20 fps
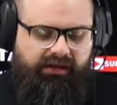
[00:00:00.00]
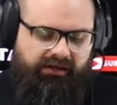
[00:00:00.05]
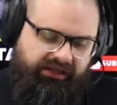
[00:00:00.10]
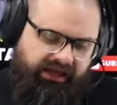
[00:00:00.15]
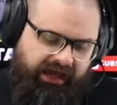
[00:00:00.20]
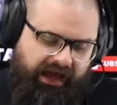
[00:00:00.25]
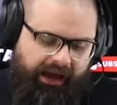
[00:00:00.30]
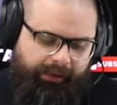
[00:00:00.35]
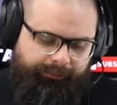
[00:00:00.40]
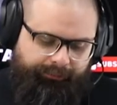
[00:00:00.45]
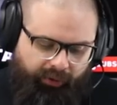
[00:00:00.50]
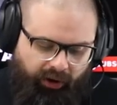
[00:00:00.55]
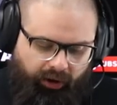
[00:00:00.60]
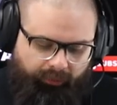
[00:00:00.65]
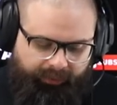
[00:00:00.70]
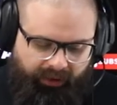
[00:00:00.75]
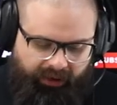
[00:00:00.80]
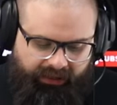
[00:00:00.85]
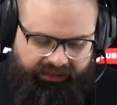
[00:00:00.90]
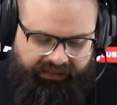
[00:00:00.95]
yeah i'm
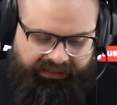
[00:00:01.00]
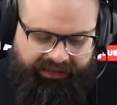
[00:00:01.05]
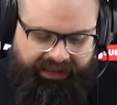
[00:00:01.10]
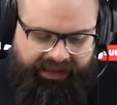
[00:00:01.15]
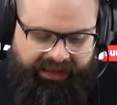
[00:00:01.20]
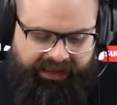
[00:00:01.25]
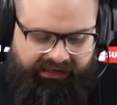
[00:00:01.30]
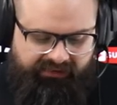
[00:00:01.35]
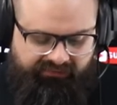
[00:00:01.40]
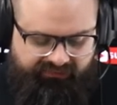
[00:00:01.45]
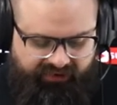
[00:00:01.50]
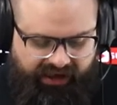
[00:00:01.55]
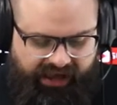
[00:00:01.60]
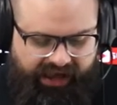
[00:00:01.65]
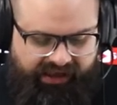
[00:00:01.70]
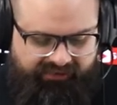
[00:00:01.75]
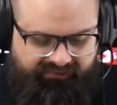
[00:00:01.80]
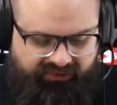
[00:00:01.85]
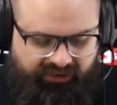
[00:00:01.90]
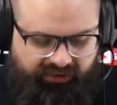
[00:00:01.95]
ballparking at
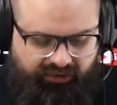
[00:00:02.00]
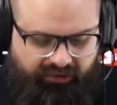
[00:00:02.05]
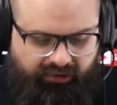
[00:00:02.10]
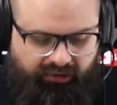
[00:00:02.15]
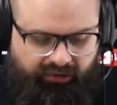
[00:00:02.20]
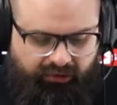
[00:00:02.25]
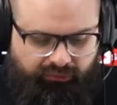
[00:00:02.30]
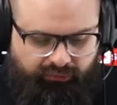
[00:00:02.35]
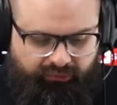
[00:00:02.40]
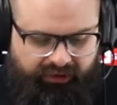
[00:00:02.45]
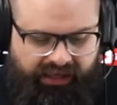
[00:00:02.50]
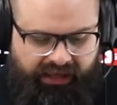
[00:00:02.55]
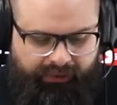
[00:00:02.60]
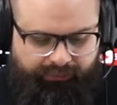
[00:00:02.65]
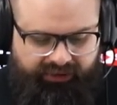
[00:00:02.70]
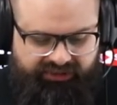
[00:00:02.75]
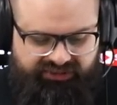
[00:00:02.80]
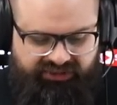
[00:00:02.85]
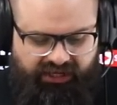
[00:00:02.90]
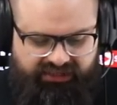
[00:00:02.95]
85 and your rehab
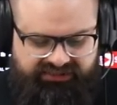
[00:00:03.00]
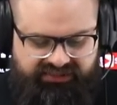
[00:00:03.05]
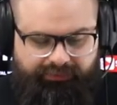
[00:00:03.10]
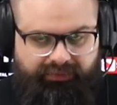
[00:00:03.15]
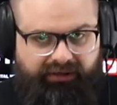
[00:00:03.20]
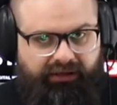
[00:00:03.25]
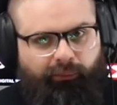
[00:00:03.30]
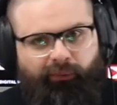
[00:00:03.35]
budget ends up being